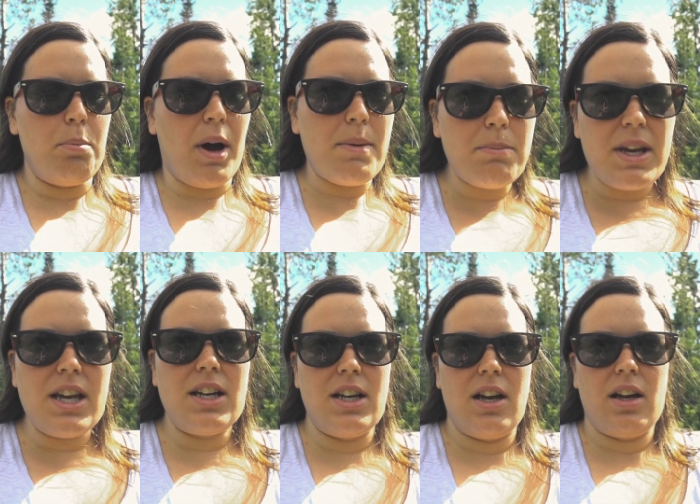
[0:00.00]
by
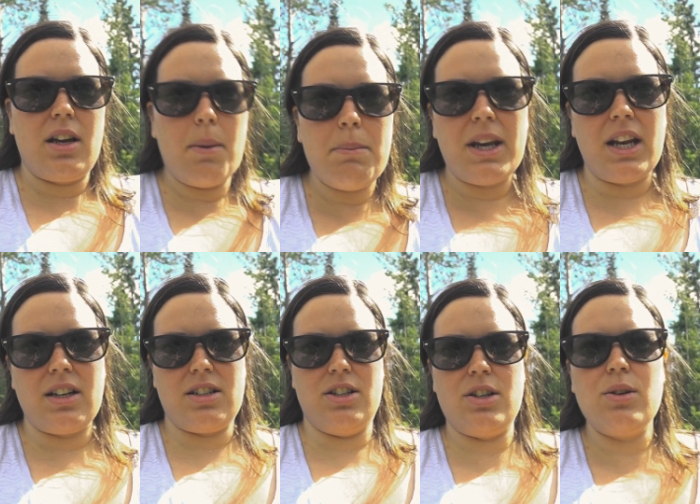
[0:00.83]
me
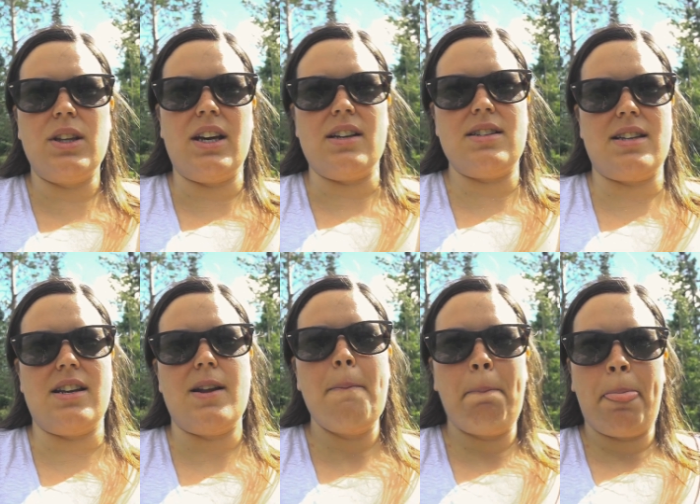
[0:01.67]
committing to do this?
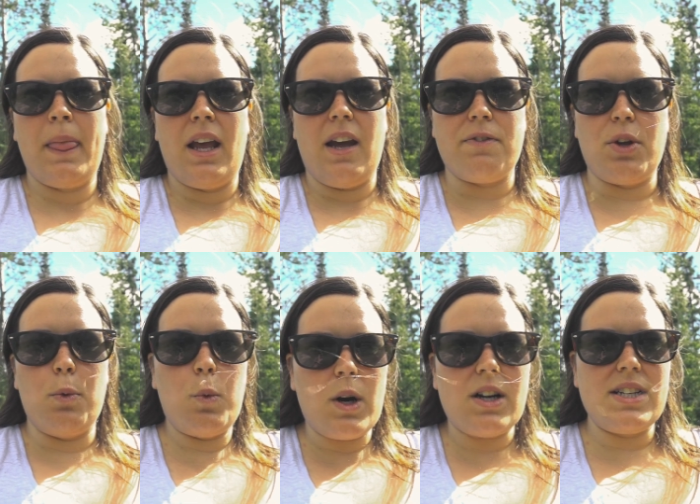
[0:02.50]
And if the
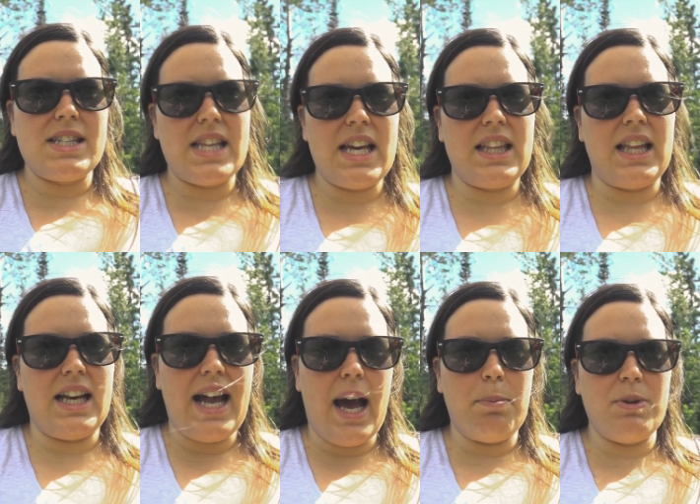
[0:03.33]
worst thing
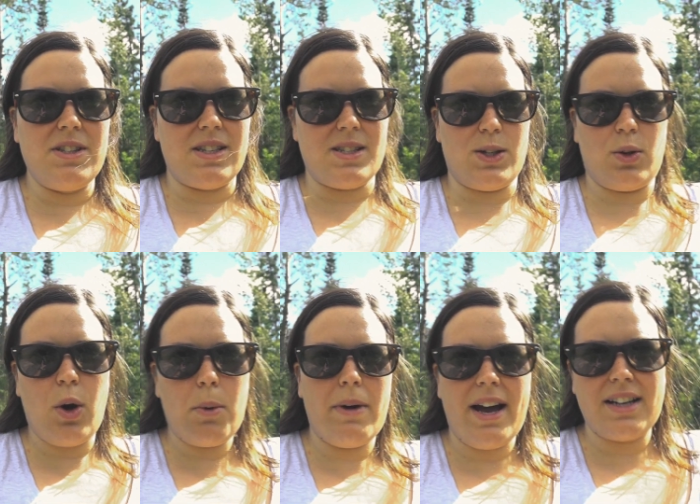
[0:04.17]
that happens is you
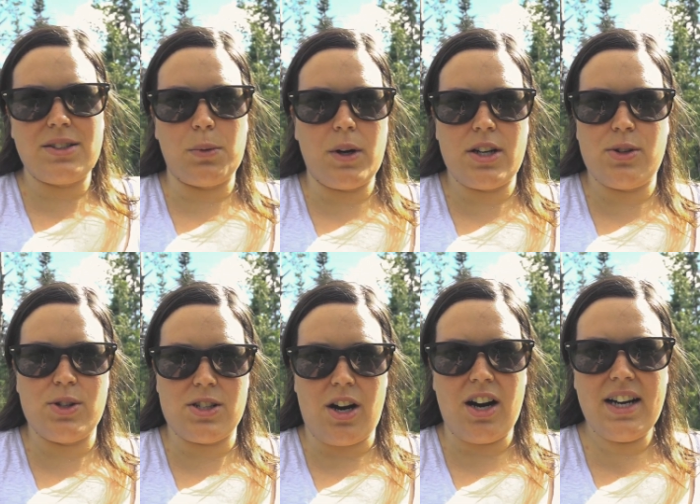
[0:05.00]
go back to where you
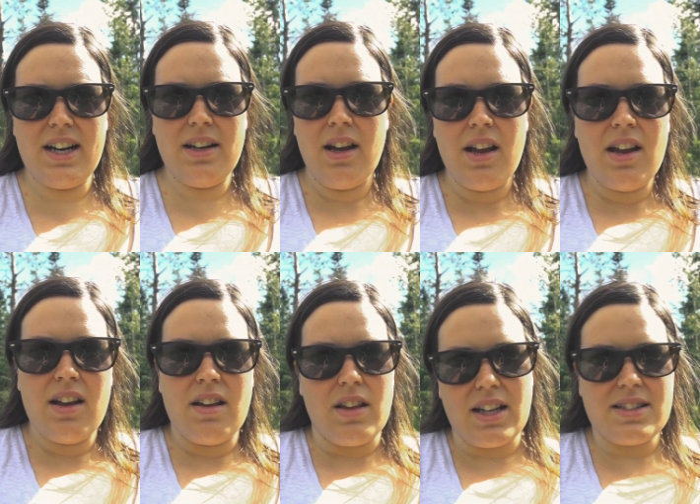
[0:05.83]
started,
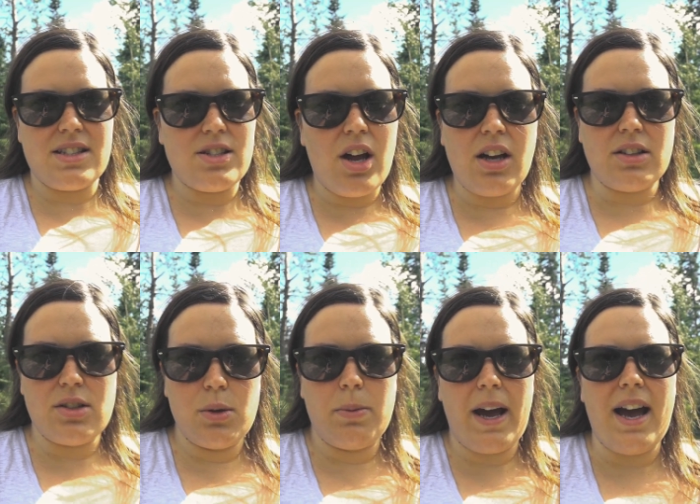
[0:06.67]
that's not
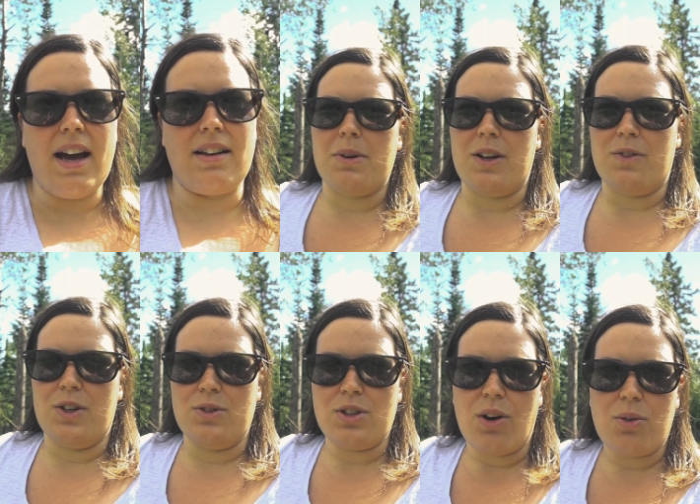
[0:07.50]
too bad. But if
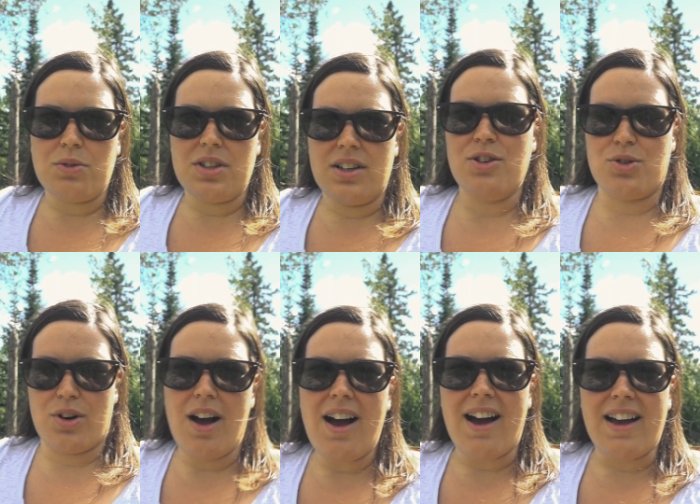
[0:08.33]
you don't
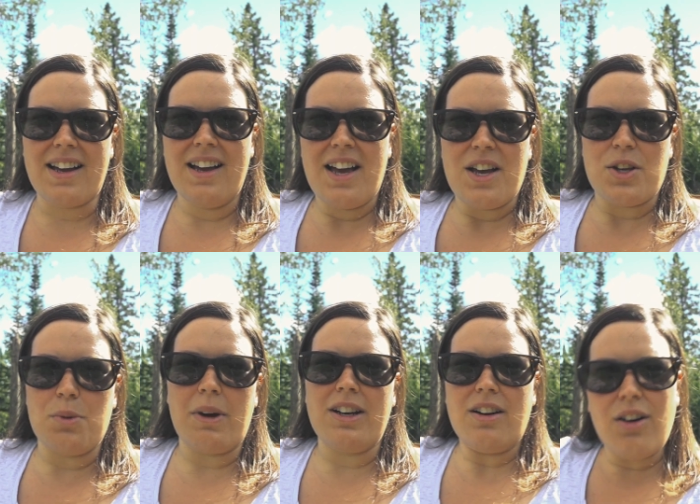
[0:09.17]
try, you
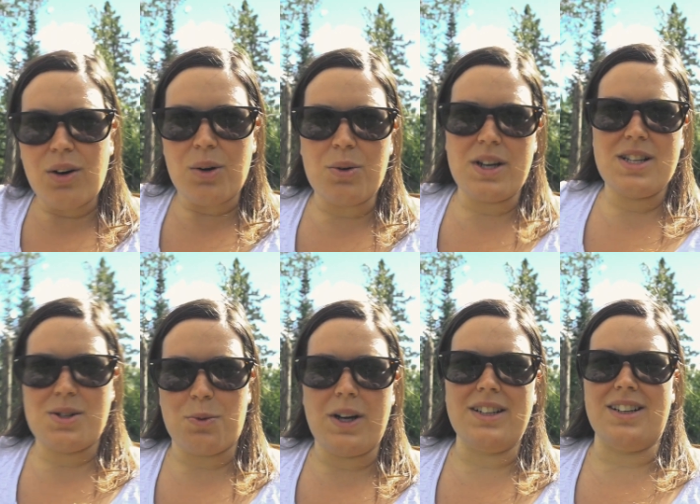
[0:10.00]
might
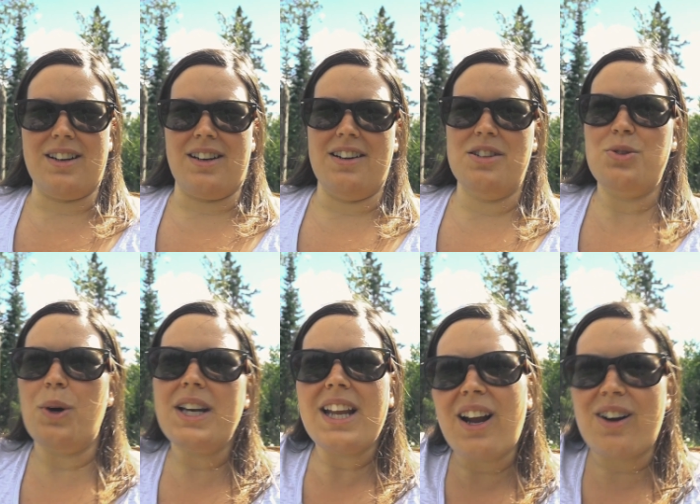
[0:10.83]
always wonder.
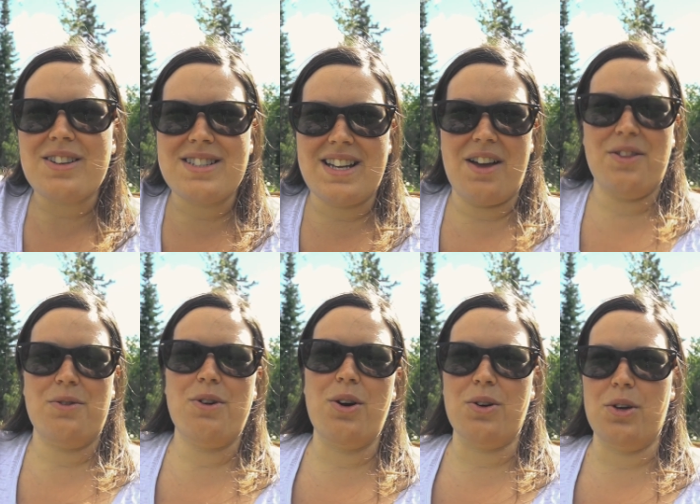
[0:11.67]
20 years down the
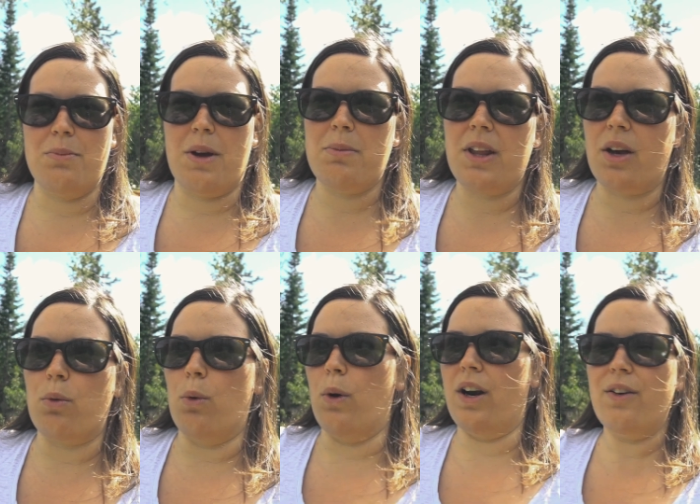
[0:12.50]
road, you might be like,
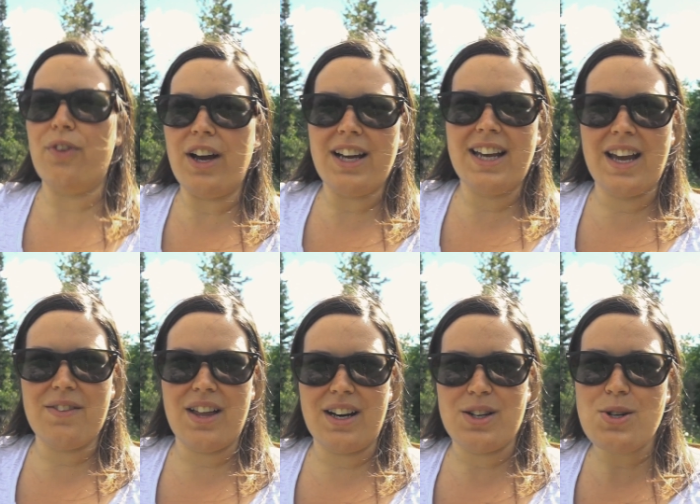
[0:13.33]
well, what if I
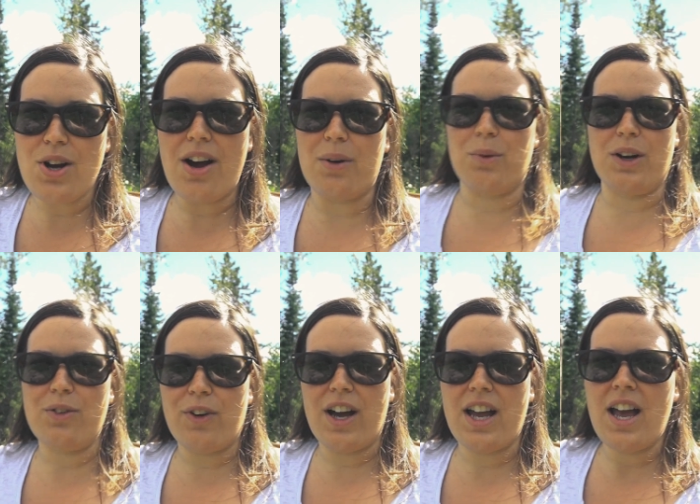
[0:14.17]
gave that a shot? What
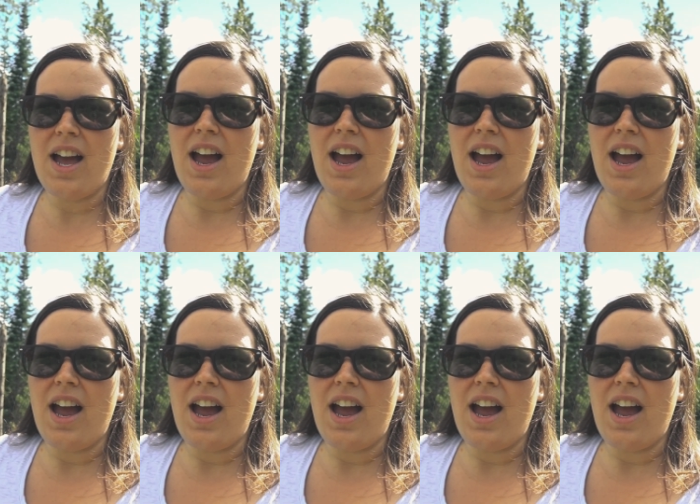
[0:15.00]
if I